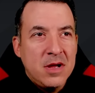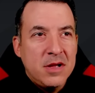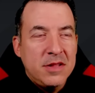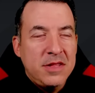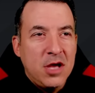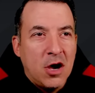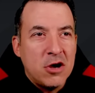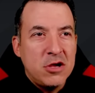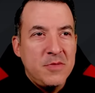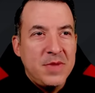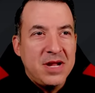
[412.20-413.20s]
the
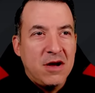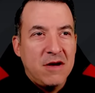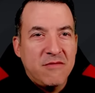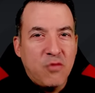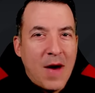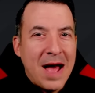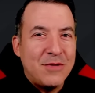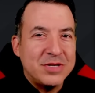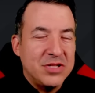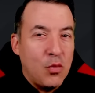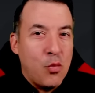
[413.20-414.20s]
argument of why was
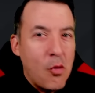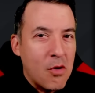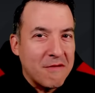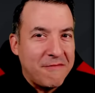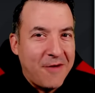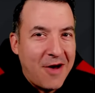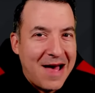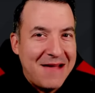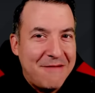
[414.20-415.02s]
the war fought